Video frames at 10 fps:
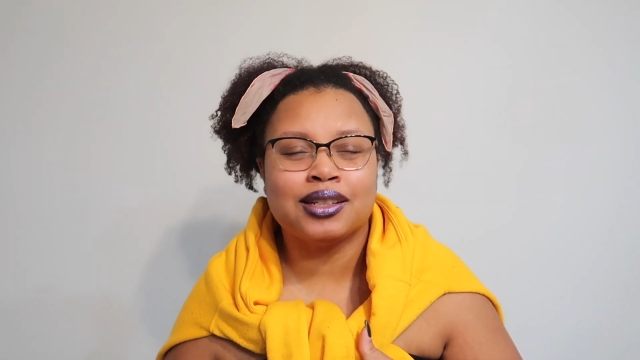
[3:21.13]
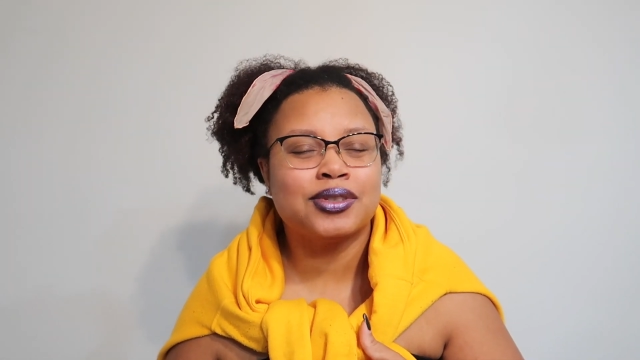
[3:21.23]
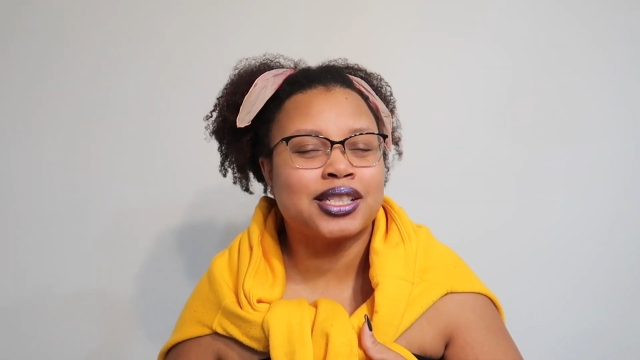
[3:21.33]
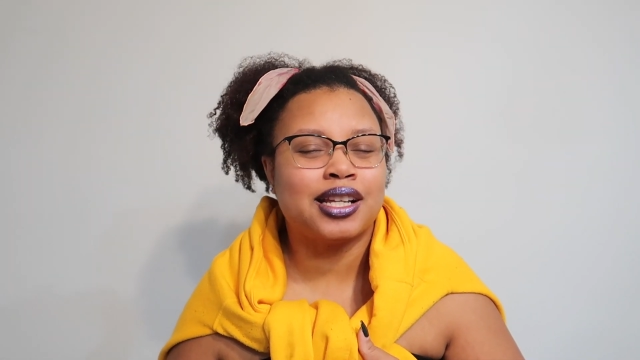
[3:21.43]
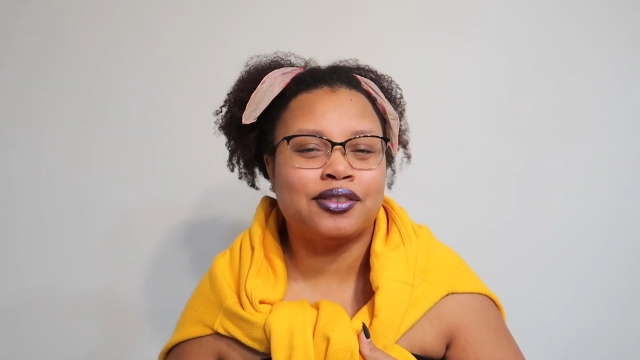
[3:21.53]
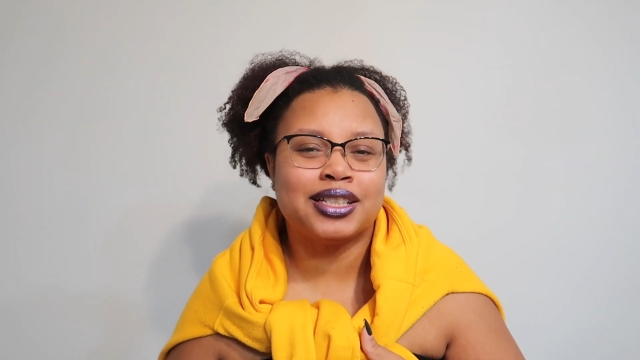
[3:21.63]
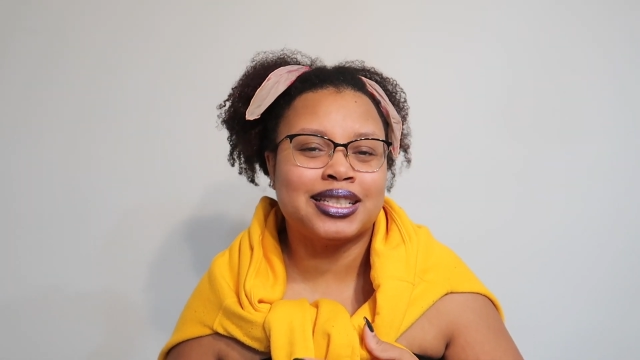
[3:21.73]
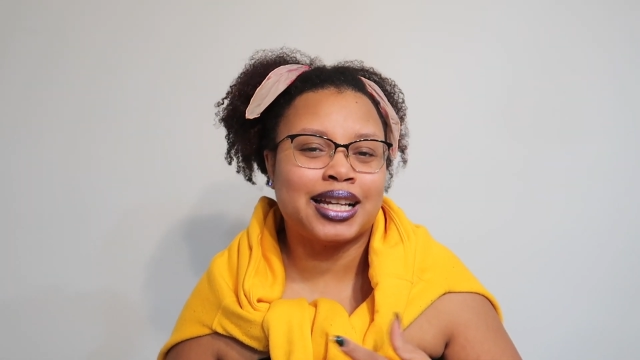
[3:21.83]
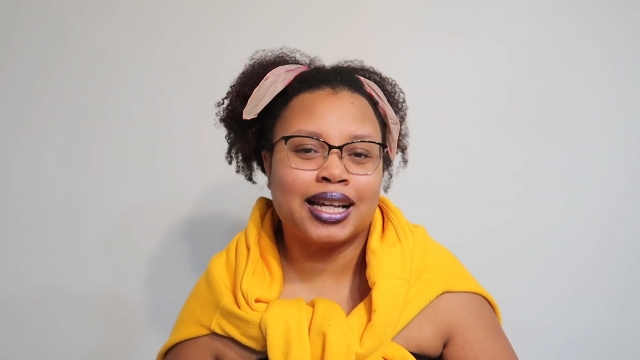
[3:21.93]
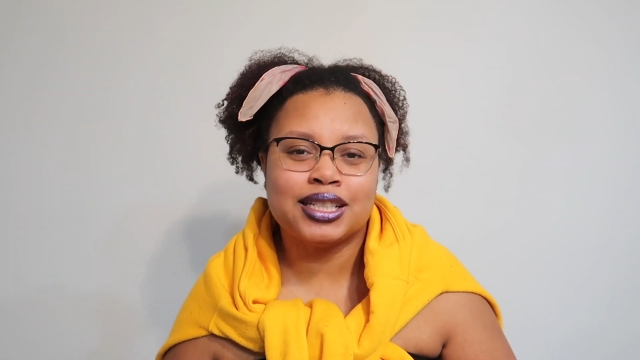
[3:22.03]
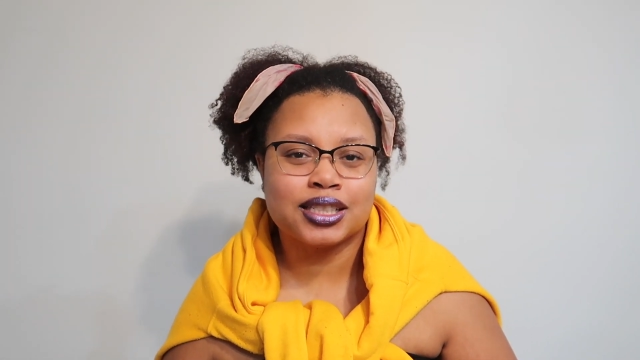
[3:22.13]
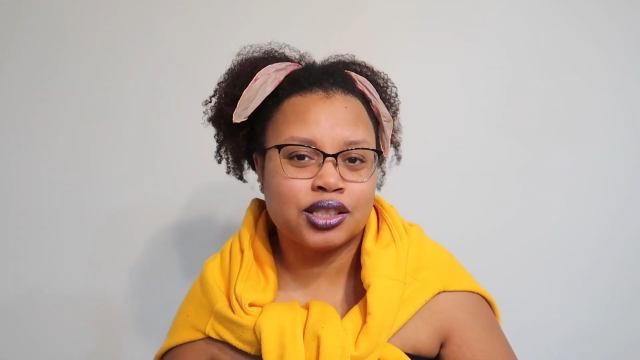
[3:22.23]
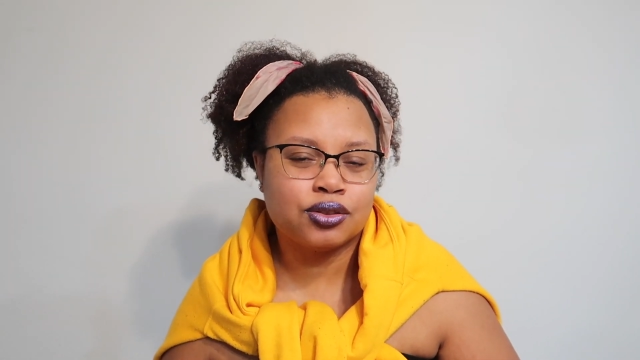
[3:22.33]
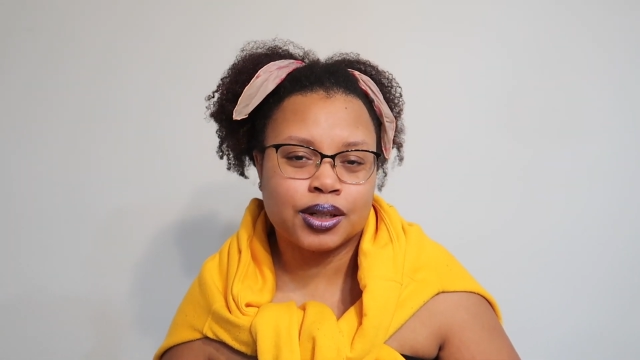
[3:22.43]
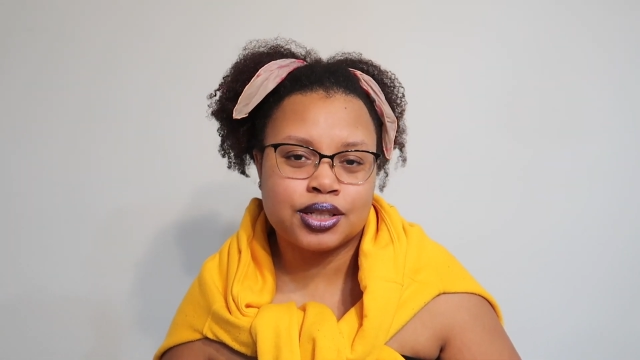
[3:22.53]
and it was never a side chick
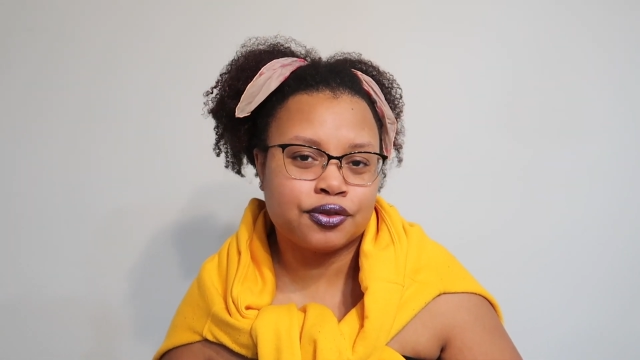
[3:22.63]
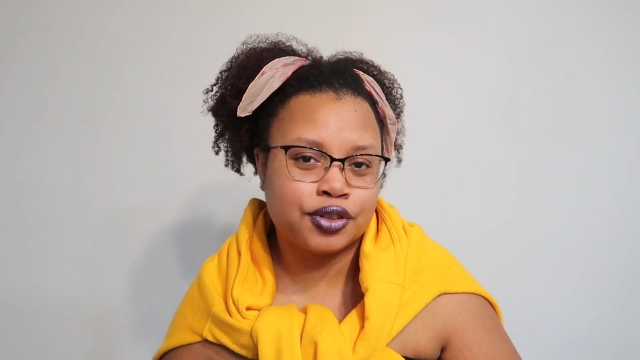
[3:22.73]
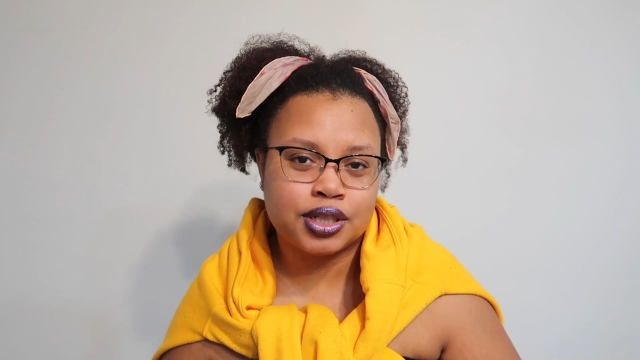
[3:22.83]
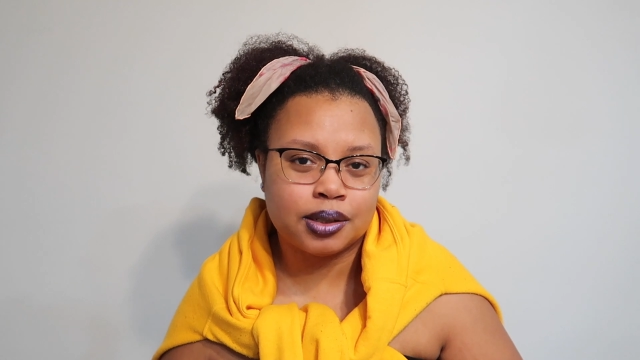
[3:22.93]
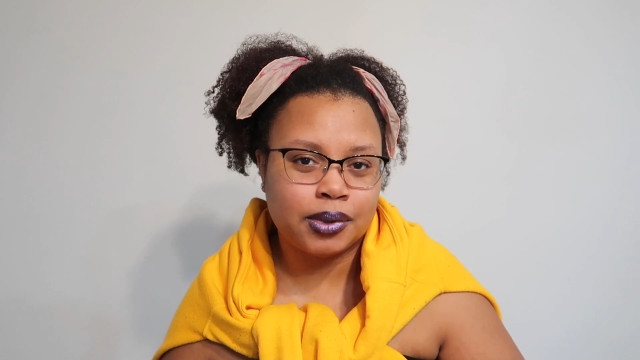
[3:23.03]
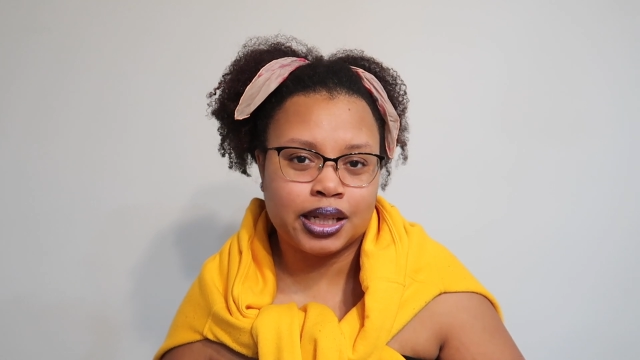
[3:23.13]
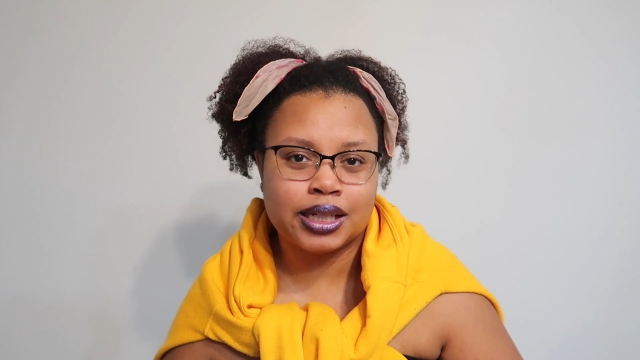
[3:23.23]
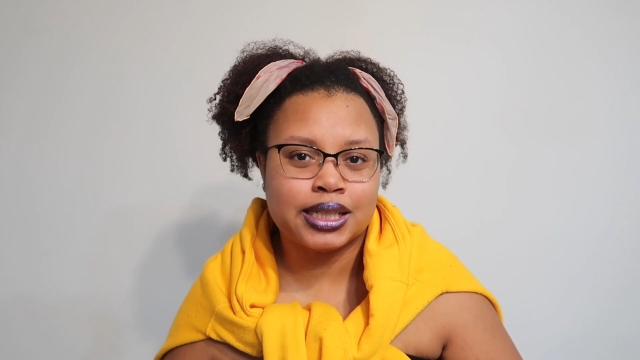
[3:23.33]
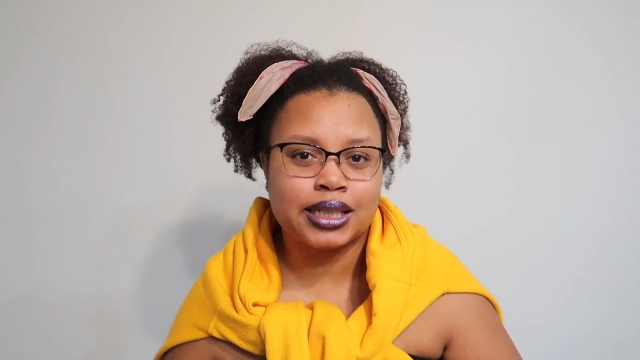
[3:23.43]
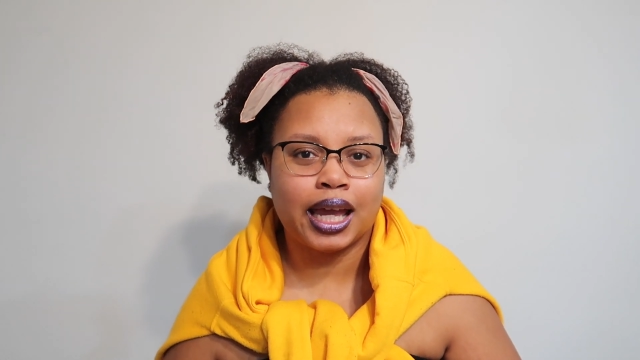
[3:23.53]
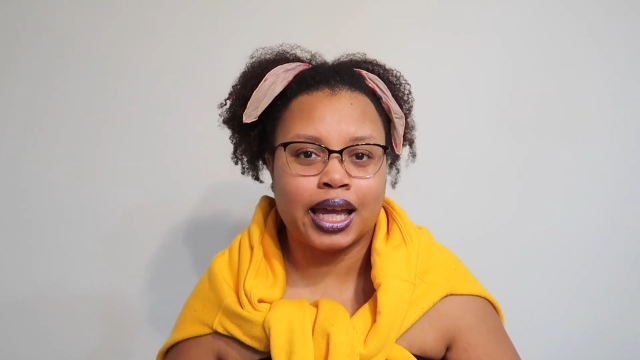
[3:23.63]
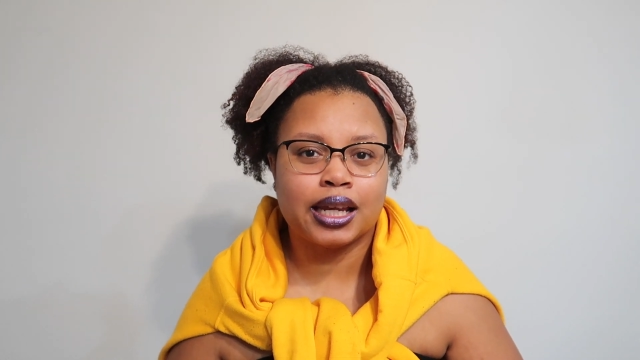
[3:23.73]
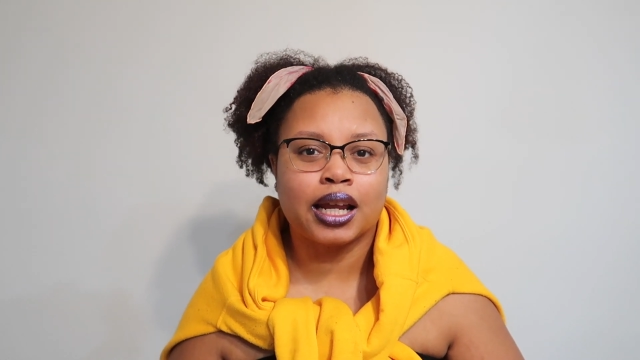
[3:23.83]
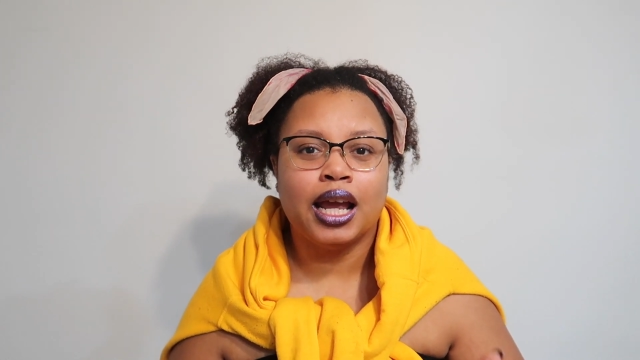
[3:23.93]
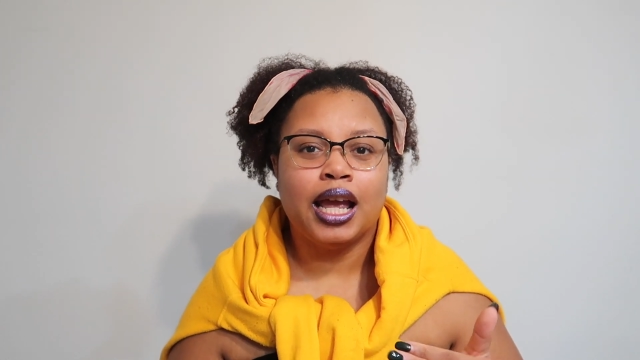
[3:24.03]
situation for Demi in his head.